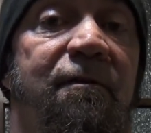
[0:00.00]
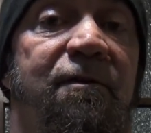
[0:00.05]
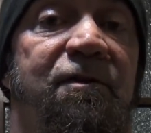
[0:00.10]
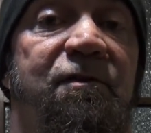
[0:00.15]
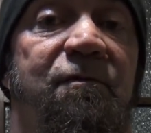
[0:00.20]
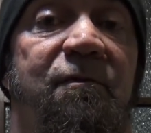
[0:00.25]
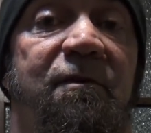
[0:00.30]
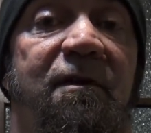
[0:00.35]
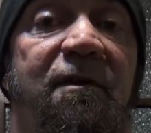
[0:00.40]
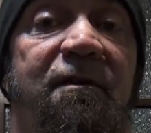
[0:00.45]

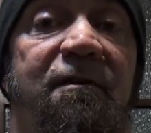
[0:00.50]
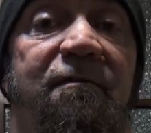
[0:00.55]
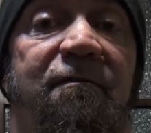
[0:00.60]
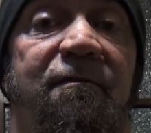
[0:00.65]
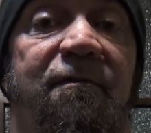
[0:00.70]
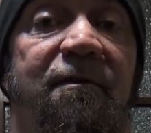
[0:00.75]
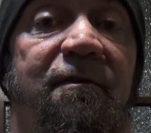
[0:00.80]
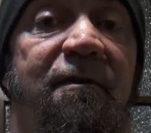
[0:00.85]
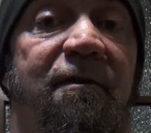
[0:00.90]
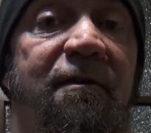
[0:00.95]
some kind
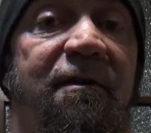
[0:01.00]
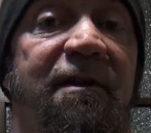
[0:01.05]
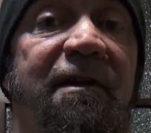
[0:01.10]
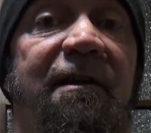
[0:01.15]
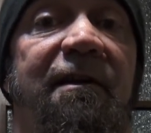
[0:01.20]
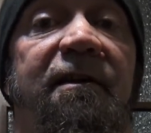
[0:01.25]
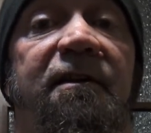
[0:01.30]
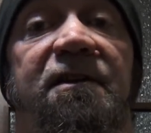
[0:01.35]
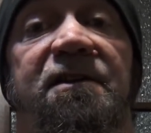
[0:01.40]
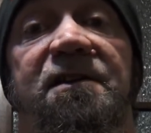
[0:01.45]
of
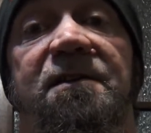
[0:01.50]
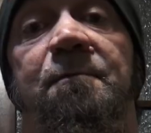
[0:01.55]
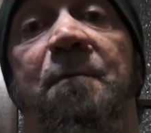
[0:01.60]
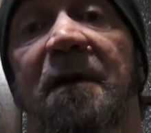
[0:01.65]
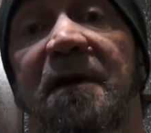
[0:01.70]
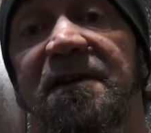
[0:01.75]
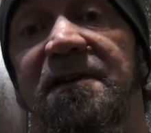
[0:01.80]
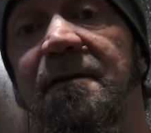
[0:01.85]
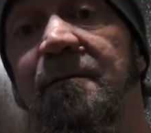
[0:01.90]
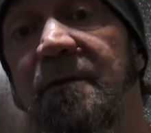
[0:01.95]
elite
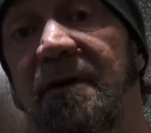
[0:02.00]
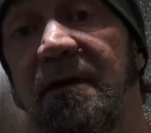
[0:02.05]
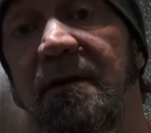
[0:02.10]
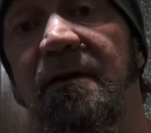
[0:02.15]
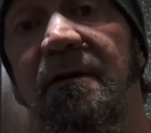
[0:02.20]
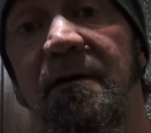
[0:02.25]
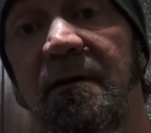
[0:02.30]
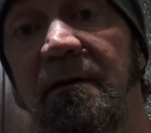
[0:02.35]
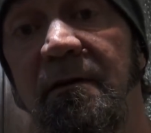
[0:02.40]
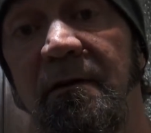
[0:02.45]
specimen.